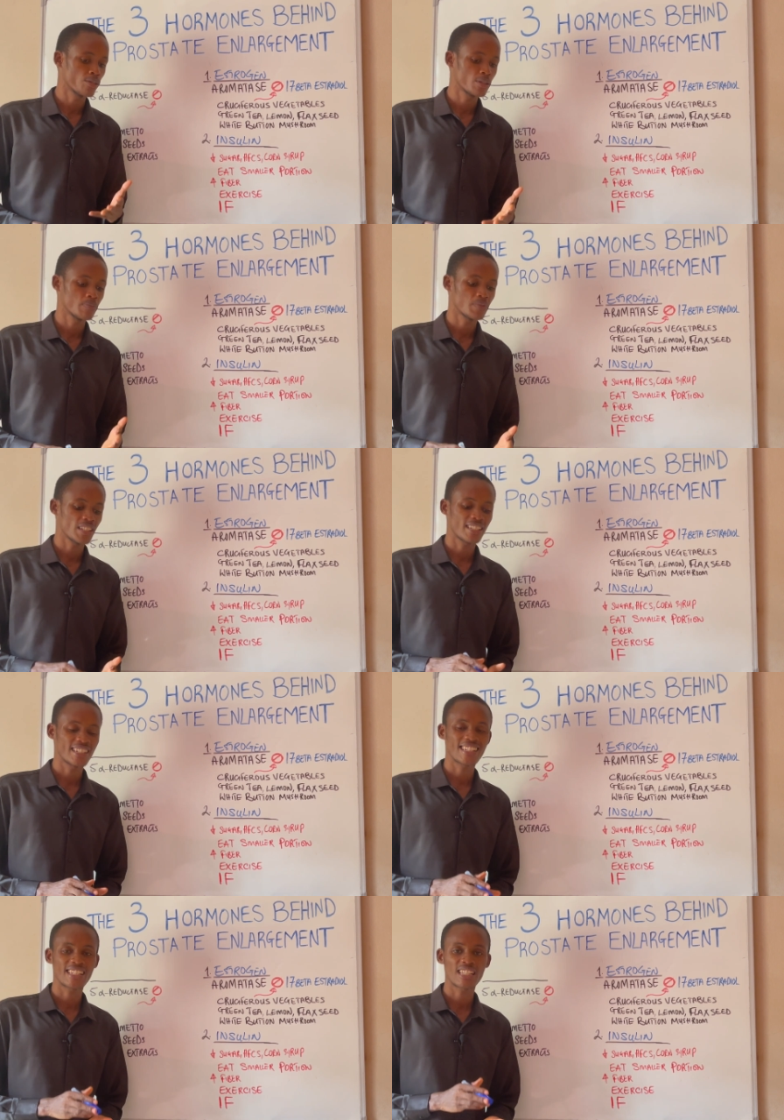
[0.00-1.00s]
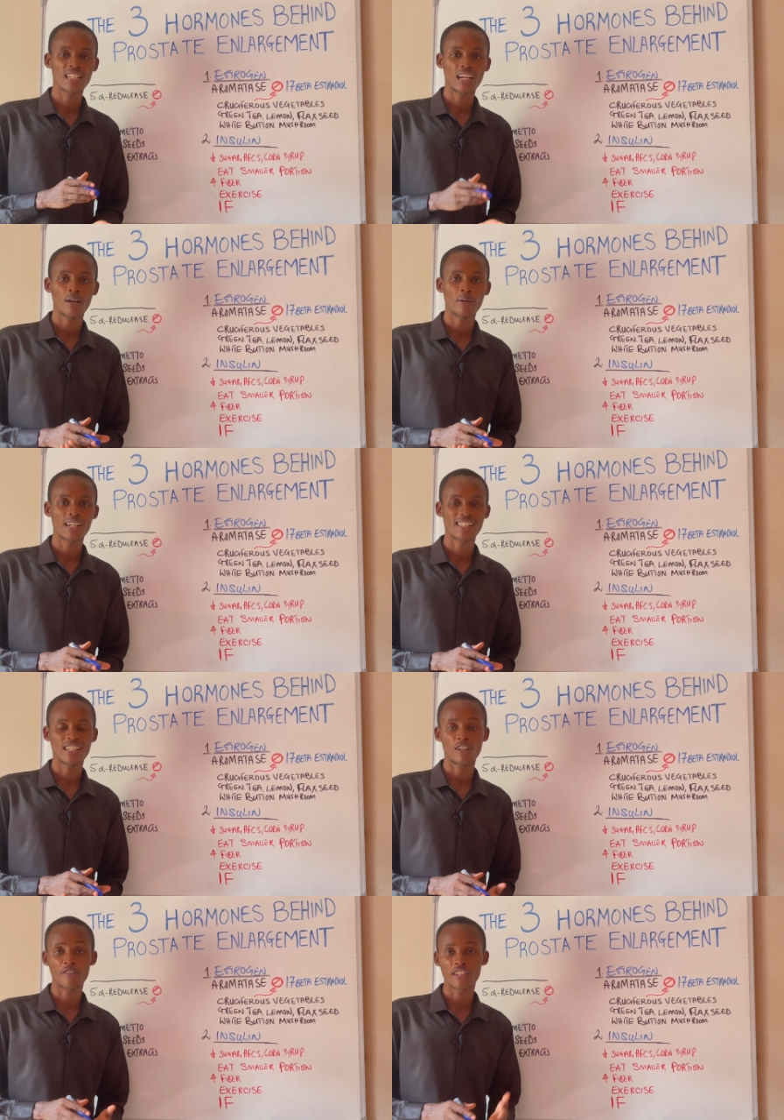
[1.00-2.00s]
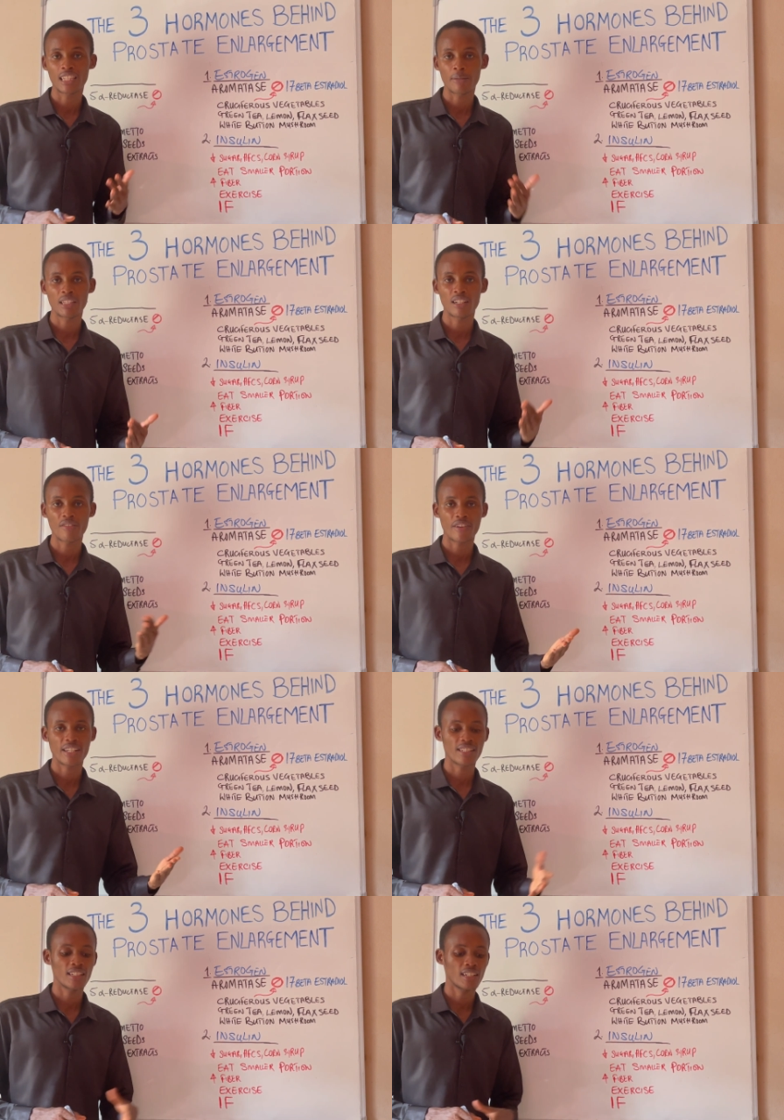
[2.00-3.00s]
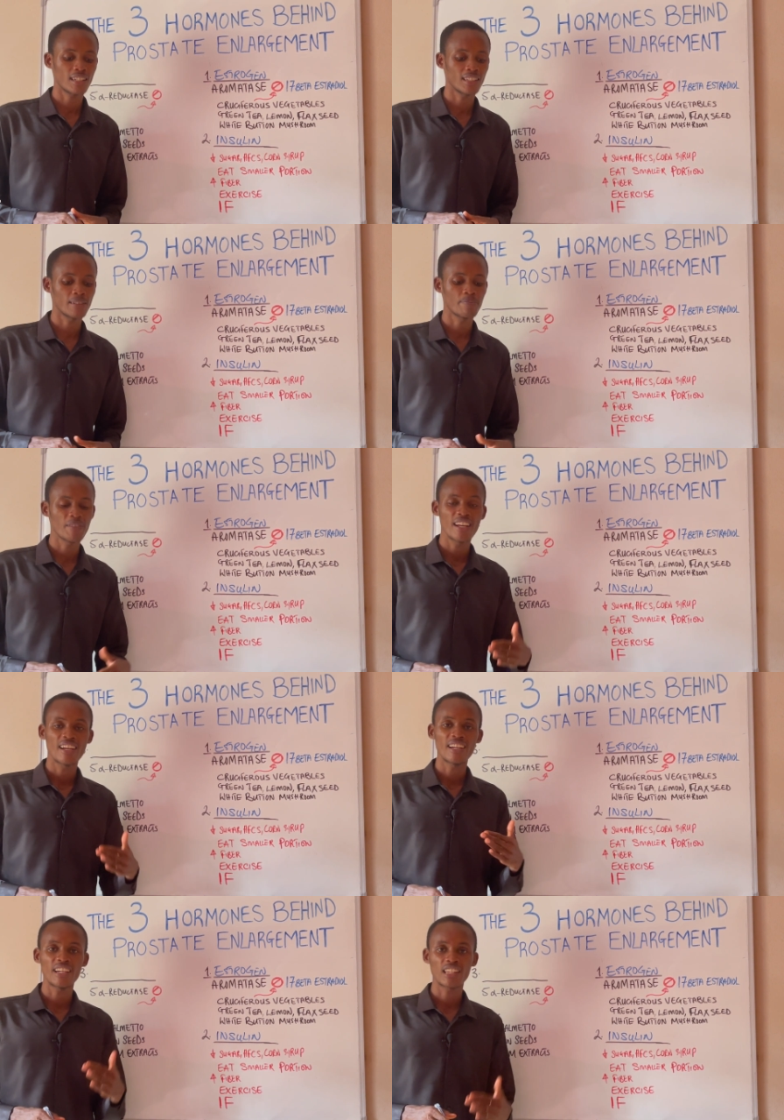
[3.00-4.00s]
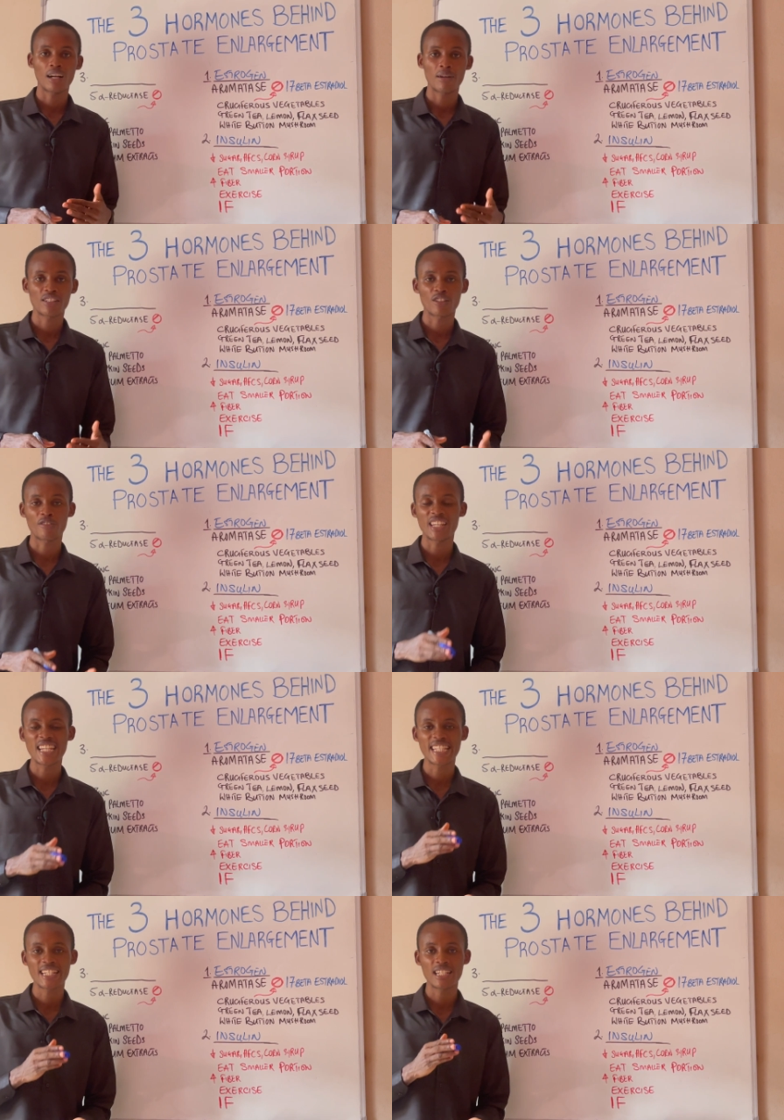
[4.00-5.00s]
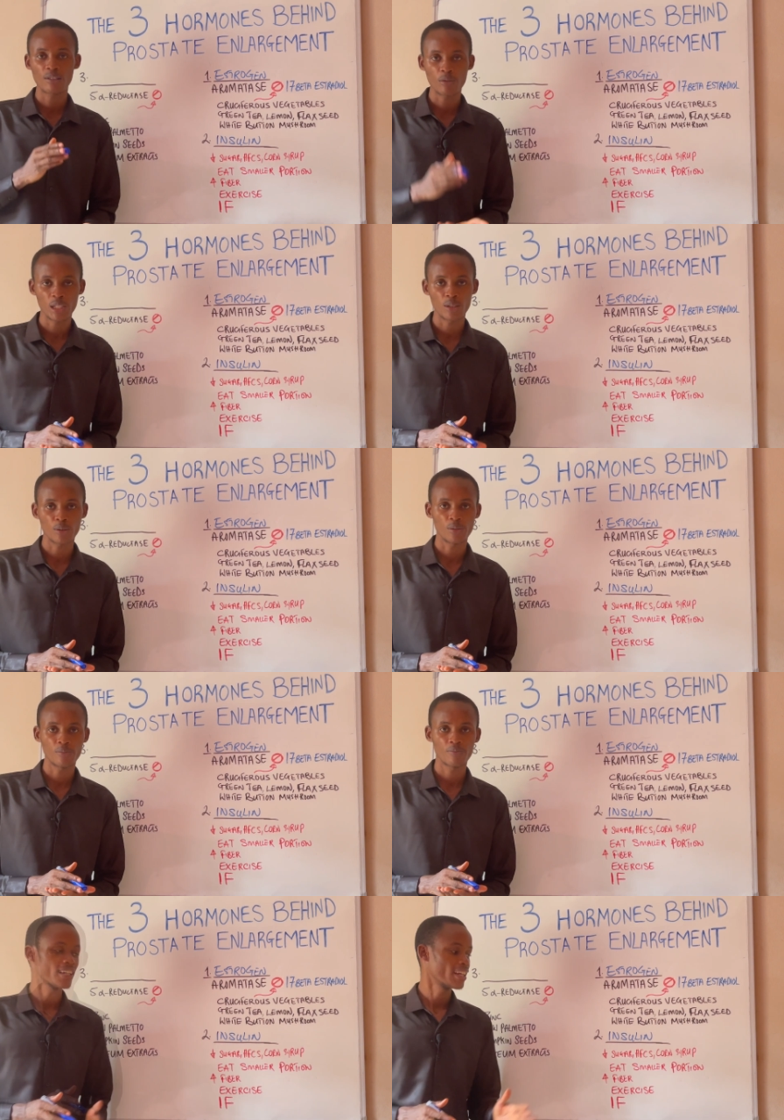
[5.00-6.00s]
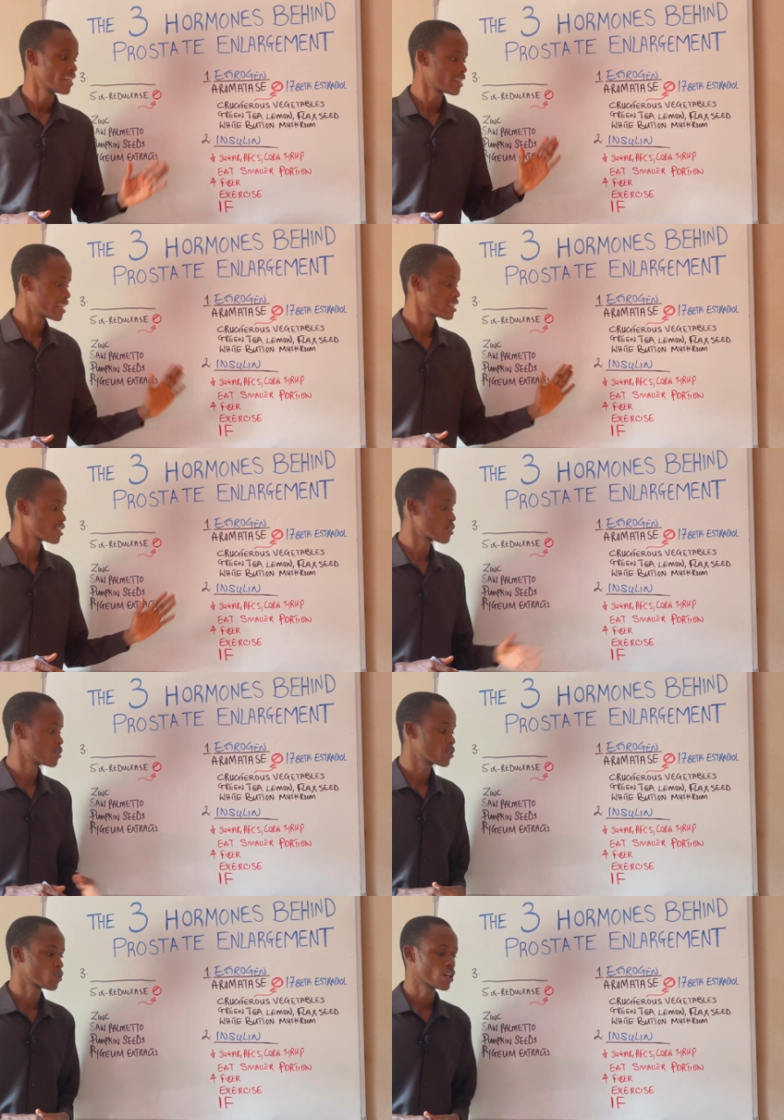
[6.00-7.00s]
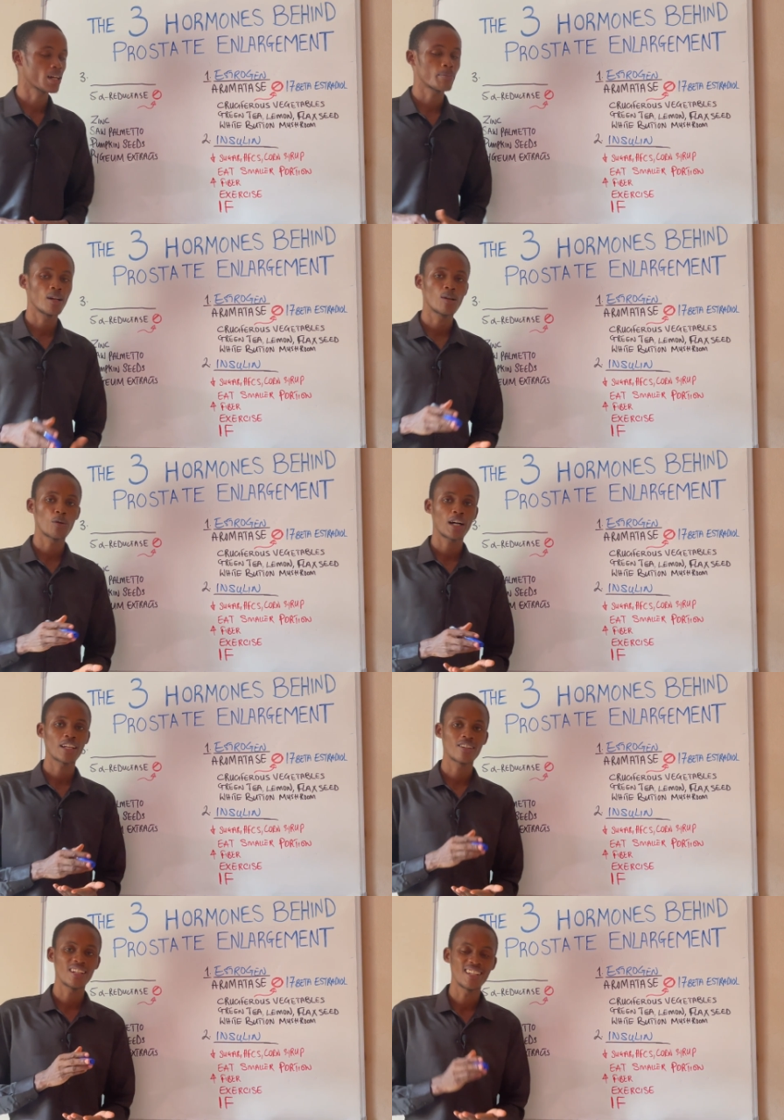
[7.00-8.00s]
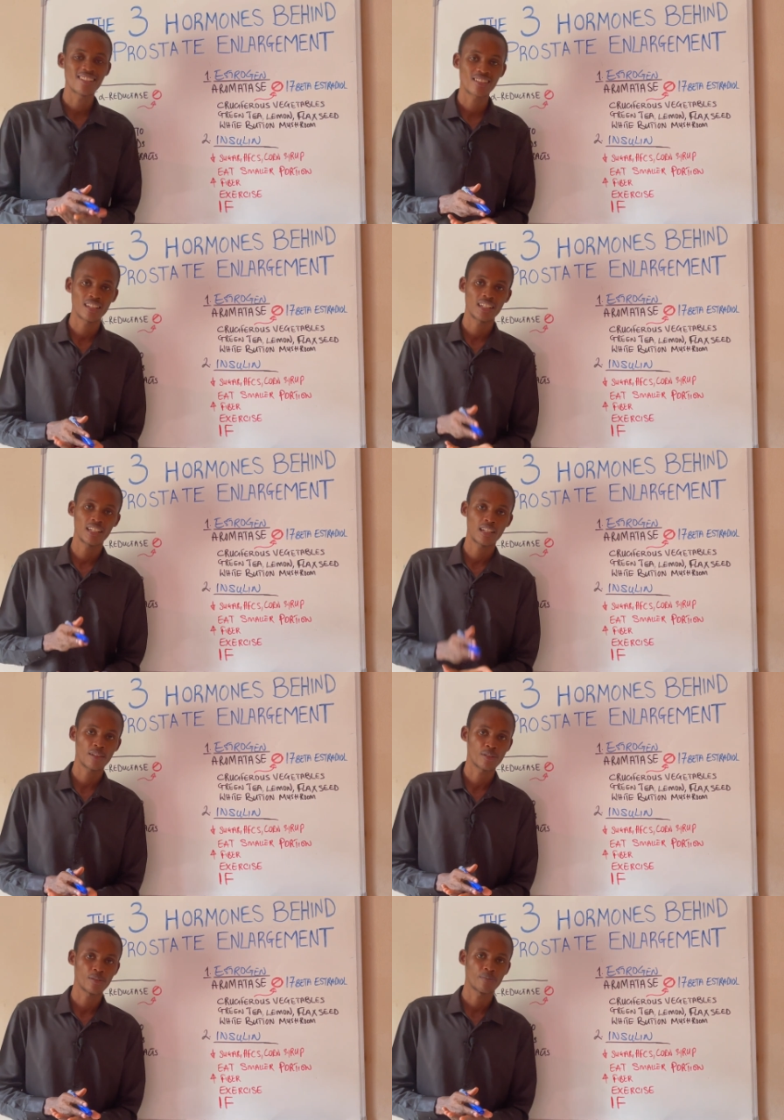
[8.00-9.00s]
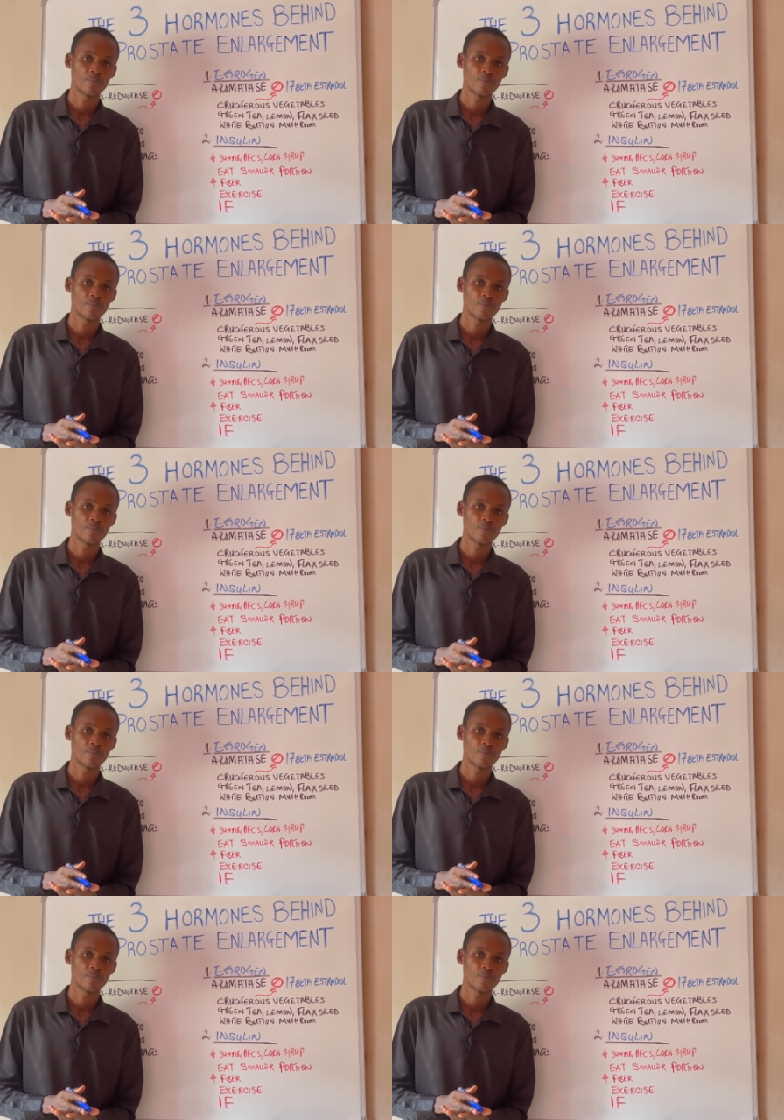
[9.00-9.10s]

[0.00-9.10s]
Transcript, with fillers: doing is the sixteen hours of intermittent fasting and then eight hours of eating window. That is going to help lower your insulin level.